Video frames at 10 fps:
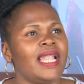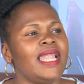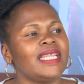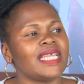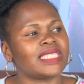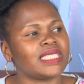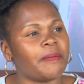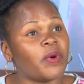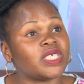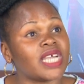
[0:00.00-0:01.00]
Let us
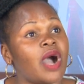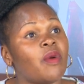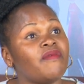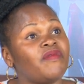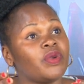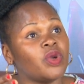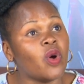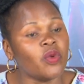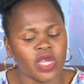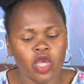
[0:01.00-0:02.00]
support our very
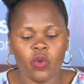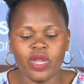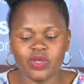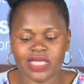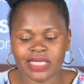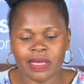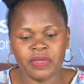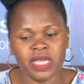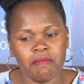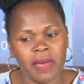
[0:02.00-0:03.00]
own. When you see
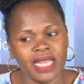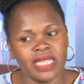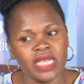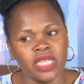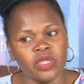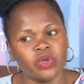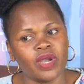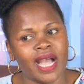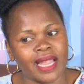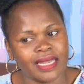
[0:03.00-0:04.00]
something made in
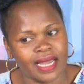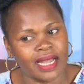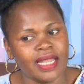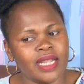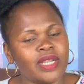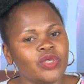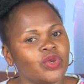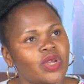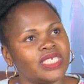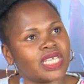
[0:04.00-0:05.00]
Uganda, do
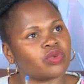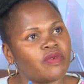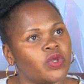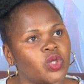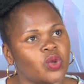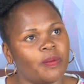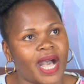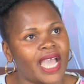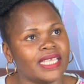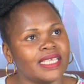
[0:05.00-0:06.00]
not just refuse to
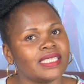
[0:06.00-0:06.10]
buy.